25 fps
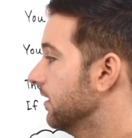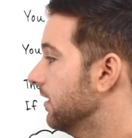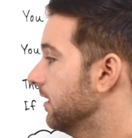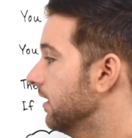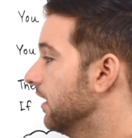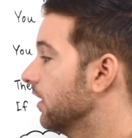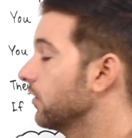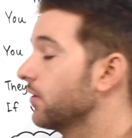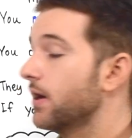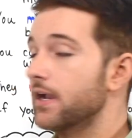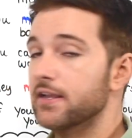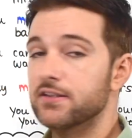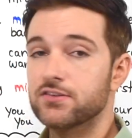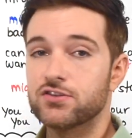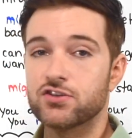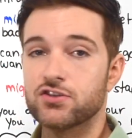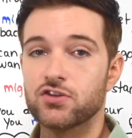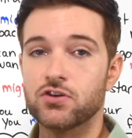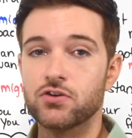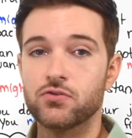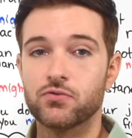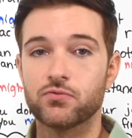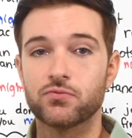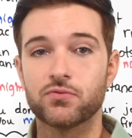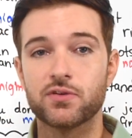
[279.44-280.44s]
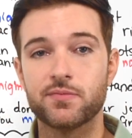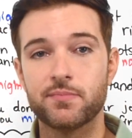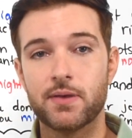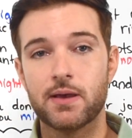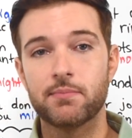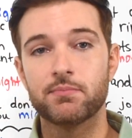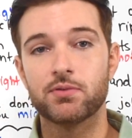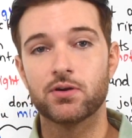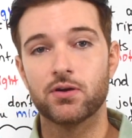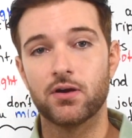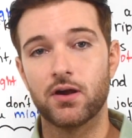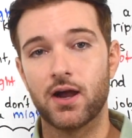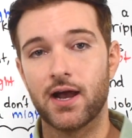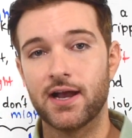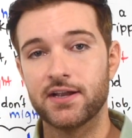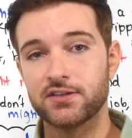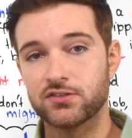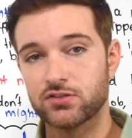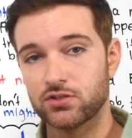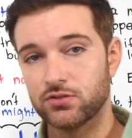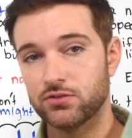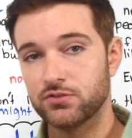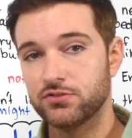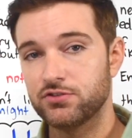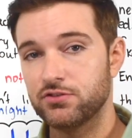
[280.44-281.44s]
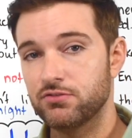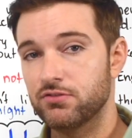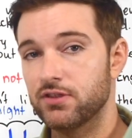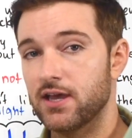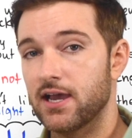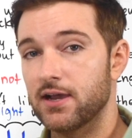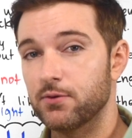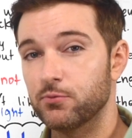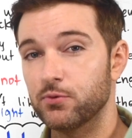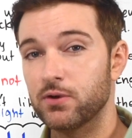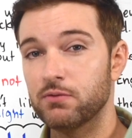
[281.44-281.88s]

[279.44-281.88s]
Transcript: All right, so remember, I told you that